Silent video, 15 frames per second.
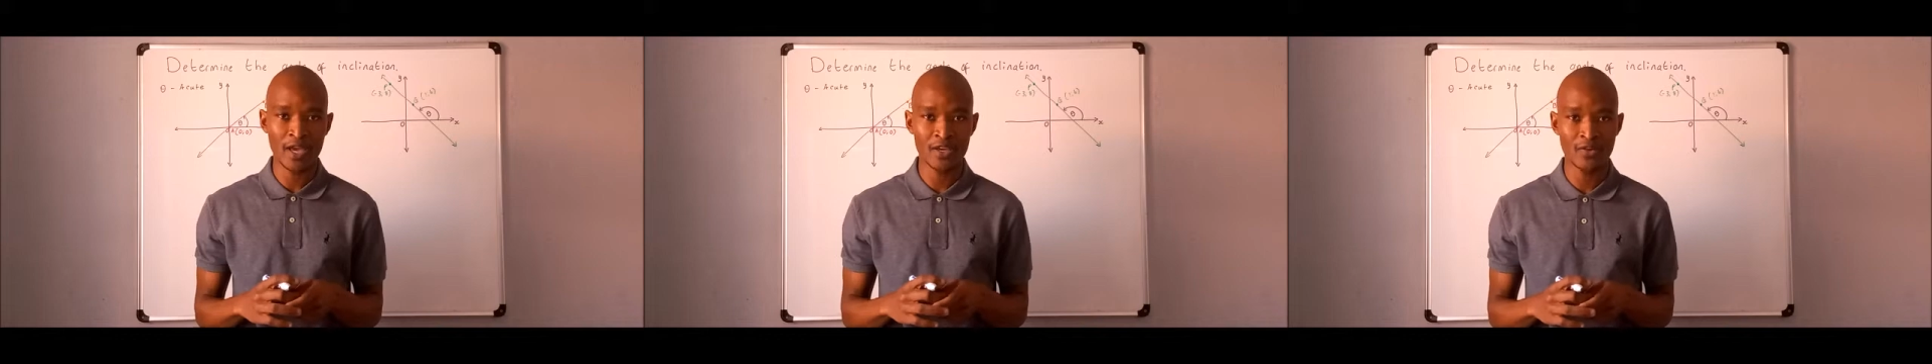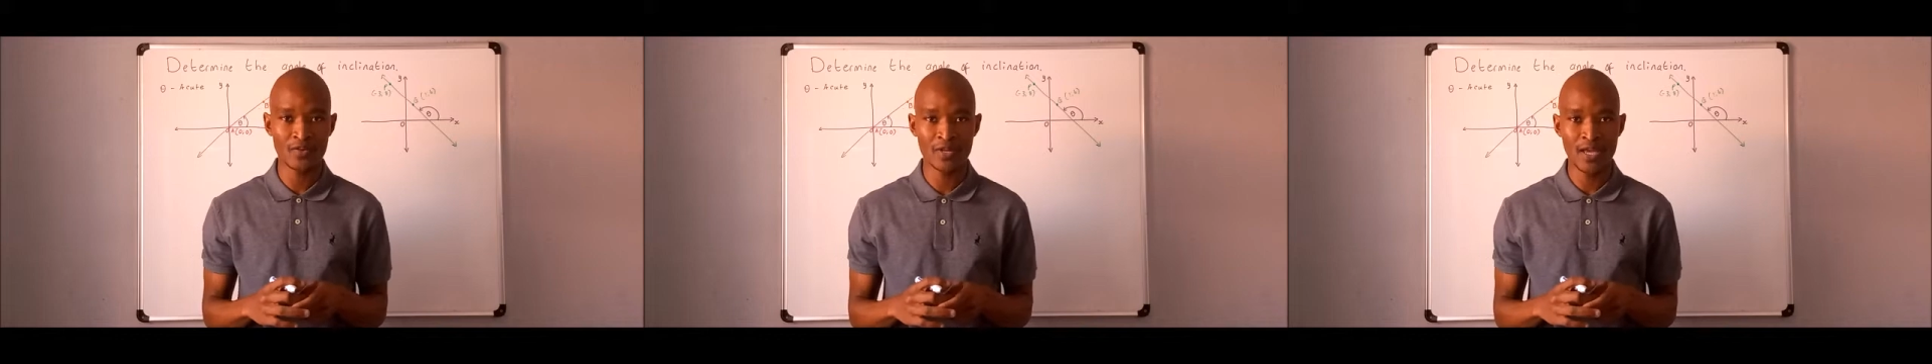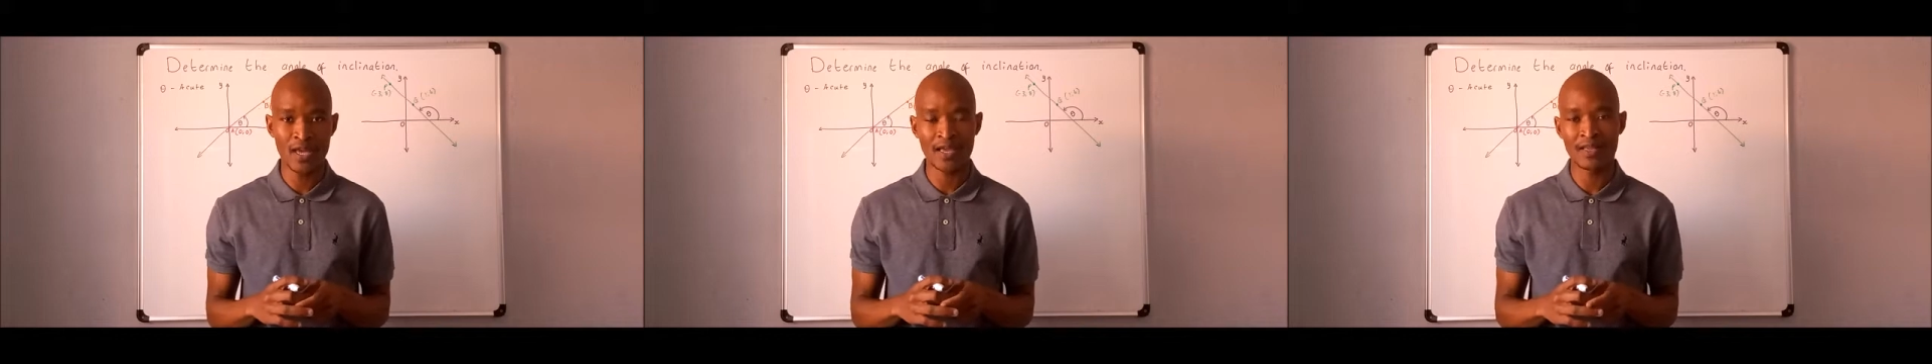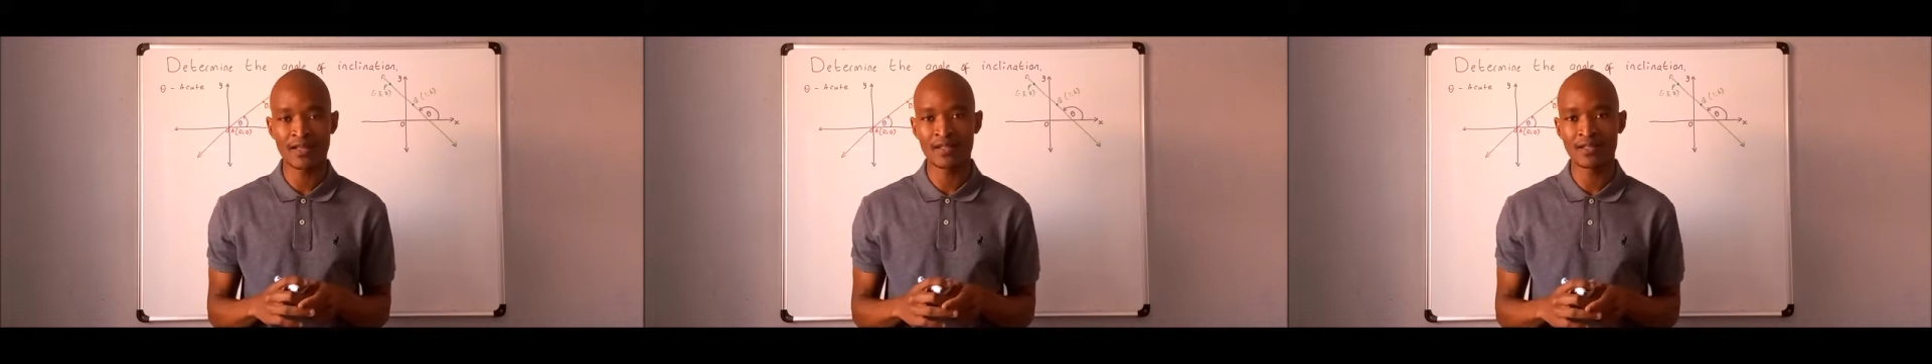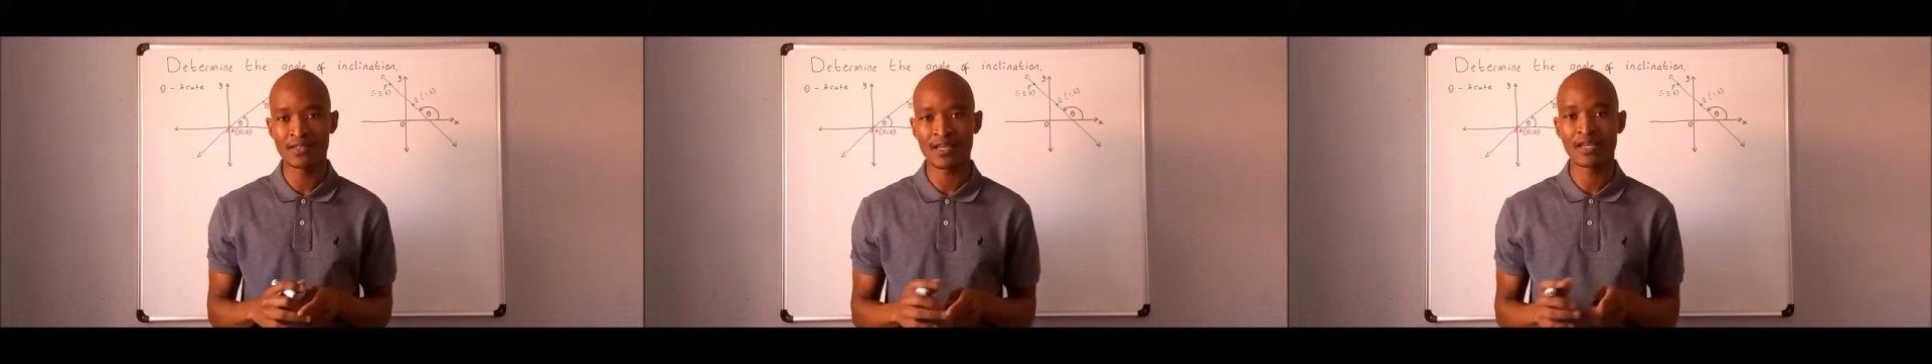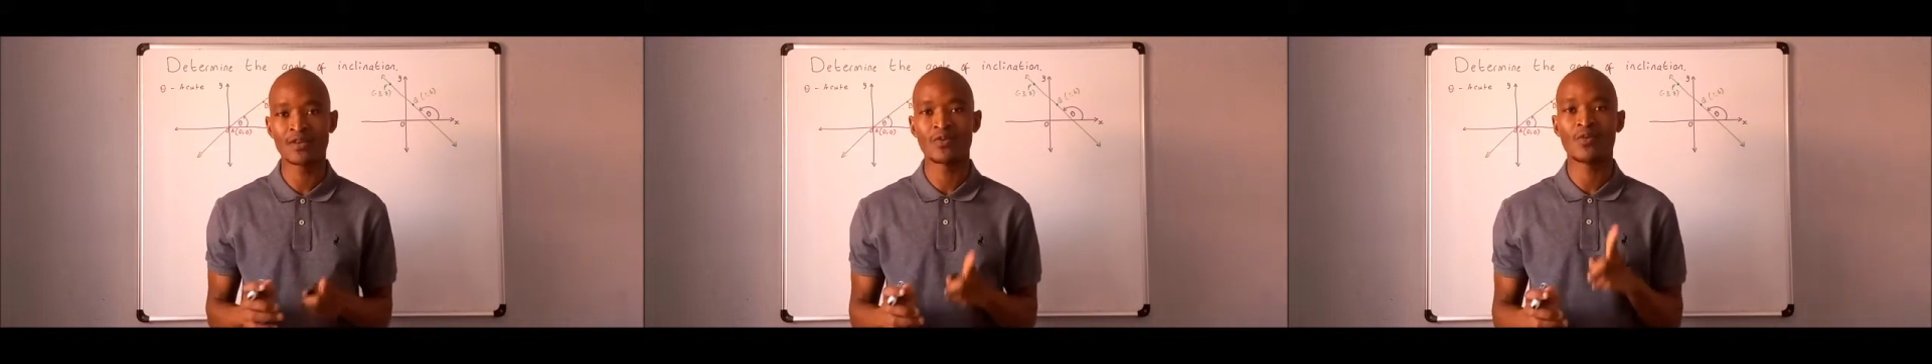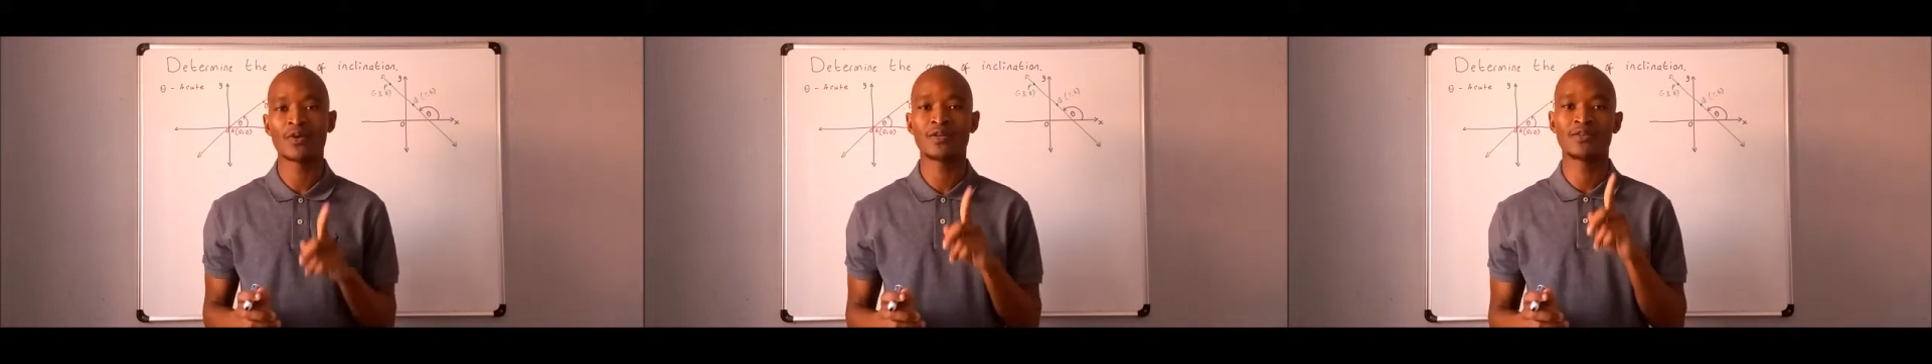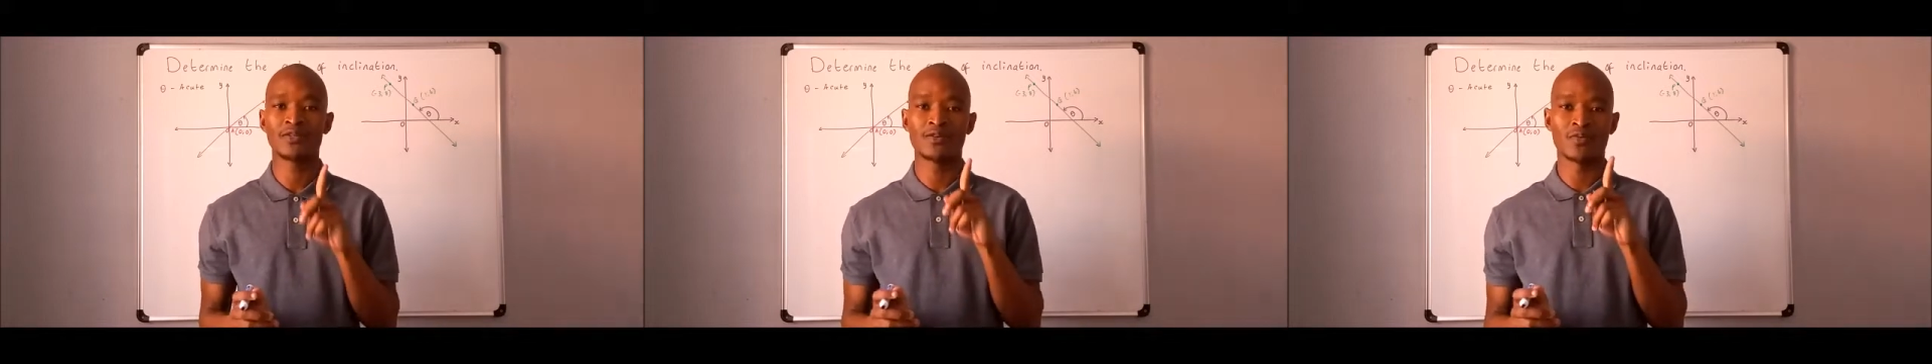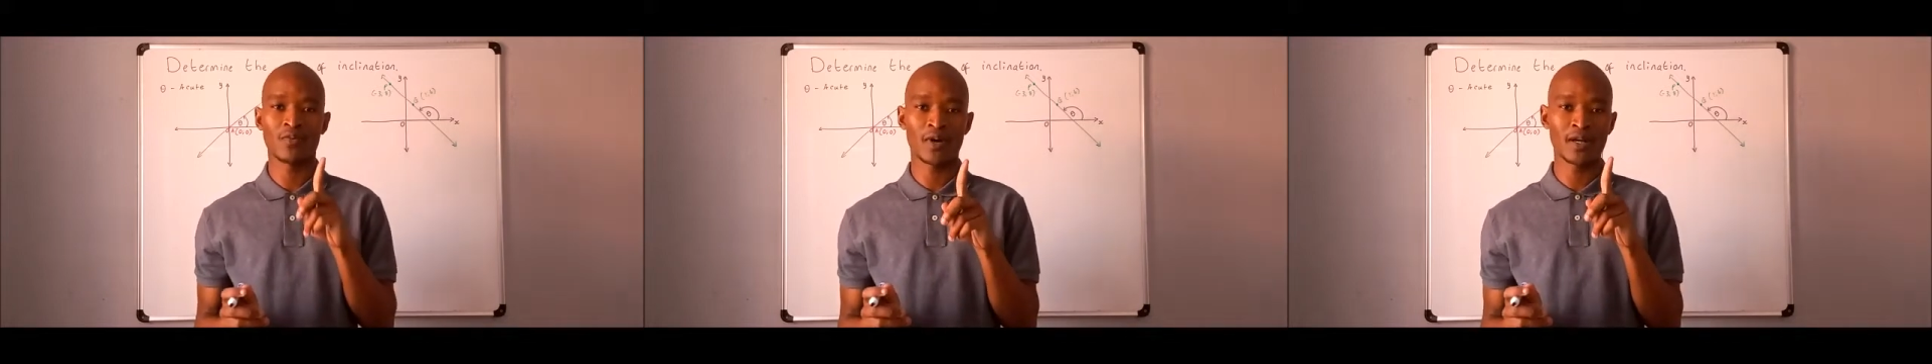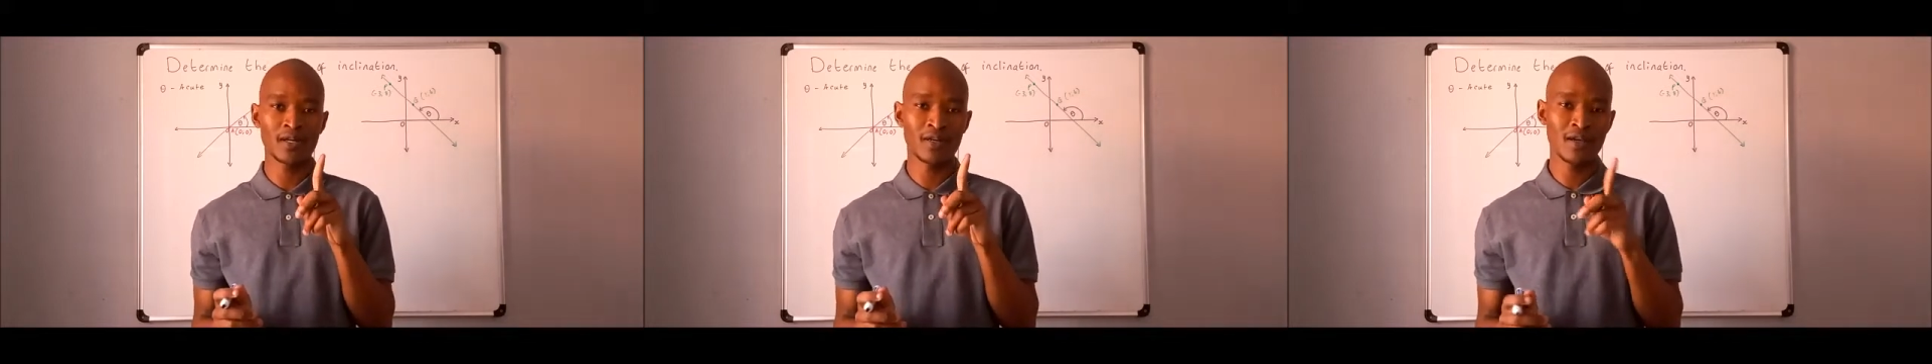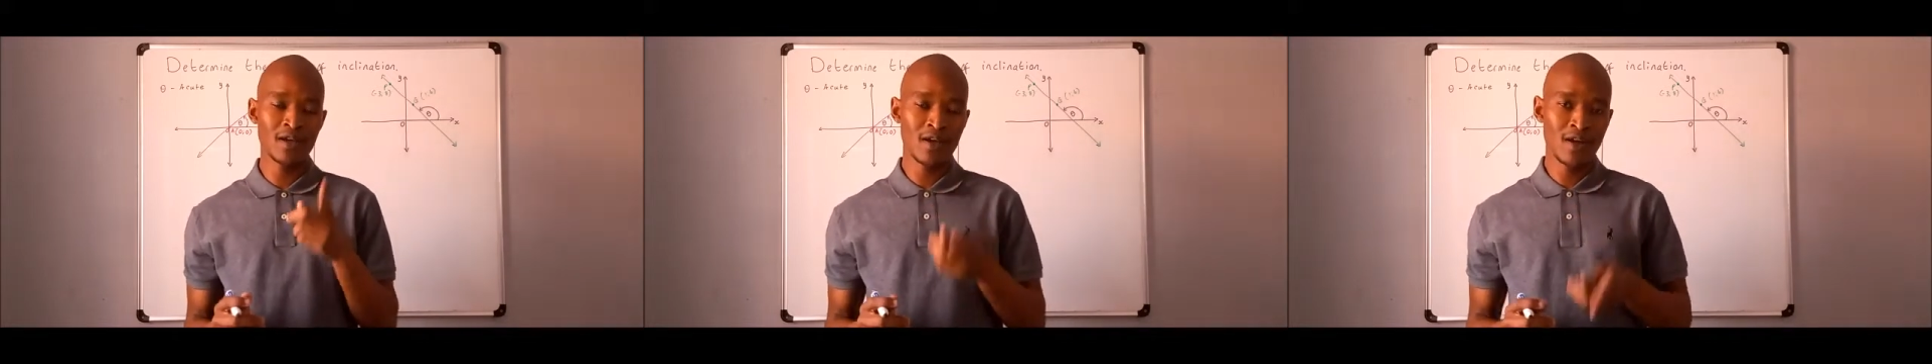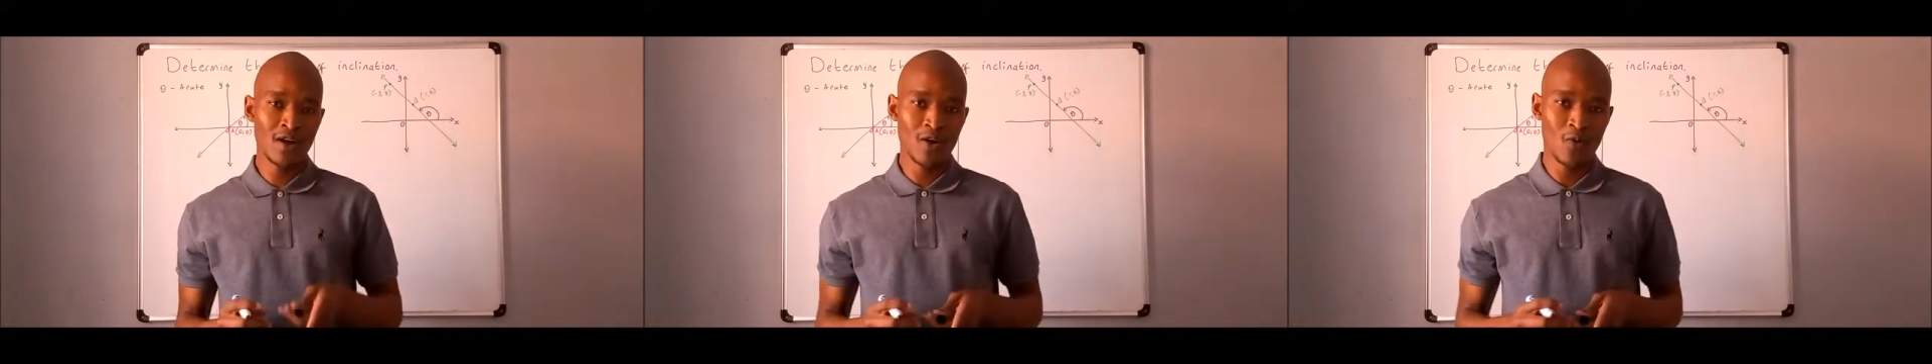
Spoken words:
acute angles are in quadrant 1,